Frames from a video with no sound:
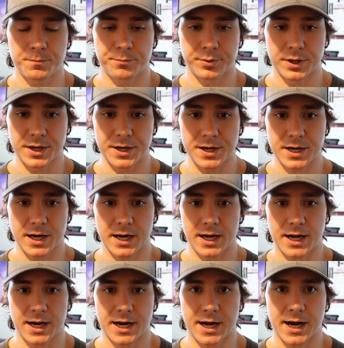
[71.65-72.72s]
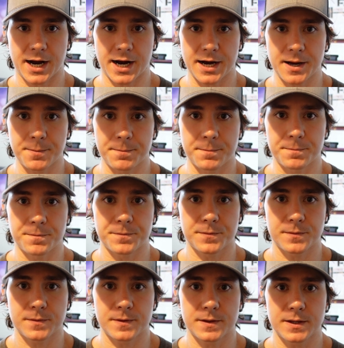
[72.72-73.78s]
But I'm
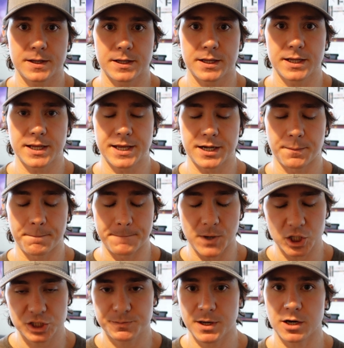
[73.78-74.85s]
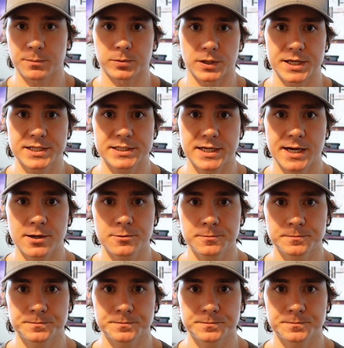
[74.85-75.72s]
in a much better place now,